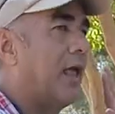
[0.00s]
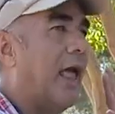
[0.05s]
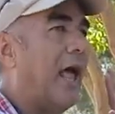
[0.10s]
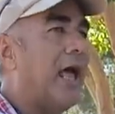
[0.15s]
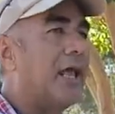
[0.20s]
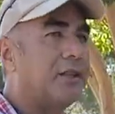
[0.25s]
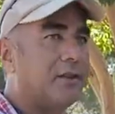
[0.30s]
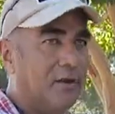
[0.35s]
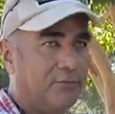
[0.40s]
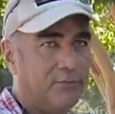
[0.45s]

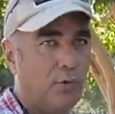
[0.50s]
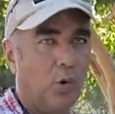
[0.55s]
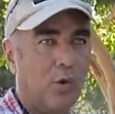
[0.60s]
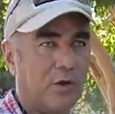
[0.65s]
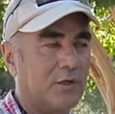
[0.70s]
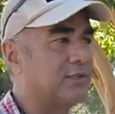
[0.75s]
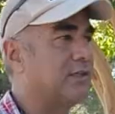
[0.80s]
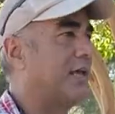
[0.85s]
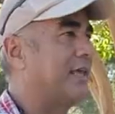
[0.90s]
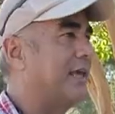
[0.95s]
Eighth of
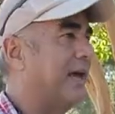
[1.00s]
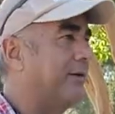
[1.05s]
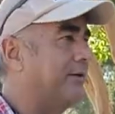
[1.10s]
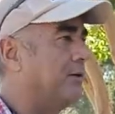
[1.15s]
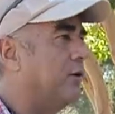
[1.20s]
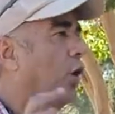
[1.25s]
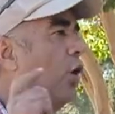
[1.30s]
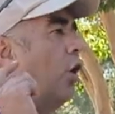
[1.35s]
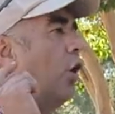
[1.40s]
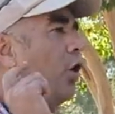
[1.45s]
August again,
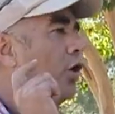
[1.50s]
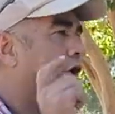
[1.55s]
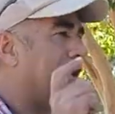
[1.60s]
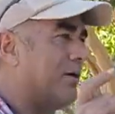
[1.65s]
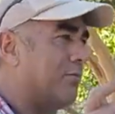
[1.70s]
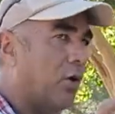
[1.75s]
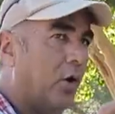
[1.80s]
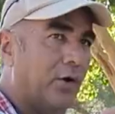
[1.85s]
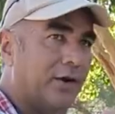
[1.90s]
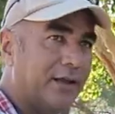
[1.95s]
early in
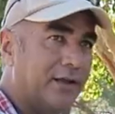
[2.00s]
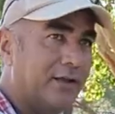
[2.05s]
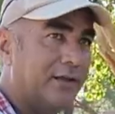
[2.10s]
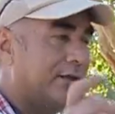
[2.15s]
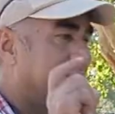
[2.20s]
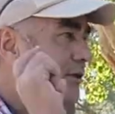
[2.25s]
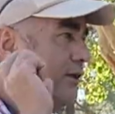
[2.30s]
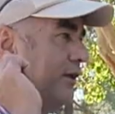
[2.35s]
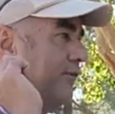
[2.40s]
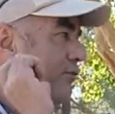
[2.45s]
the morning.
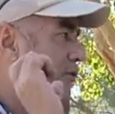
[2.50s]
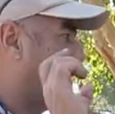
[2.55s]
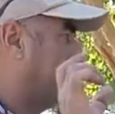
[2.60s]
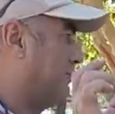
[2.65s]
If you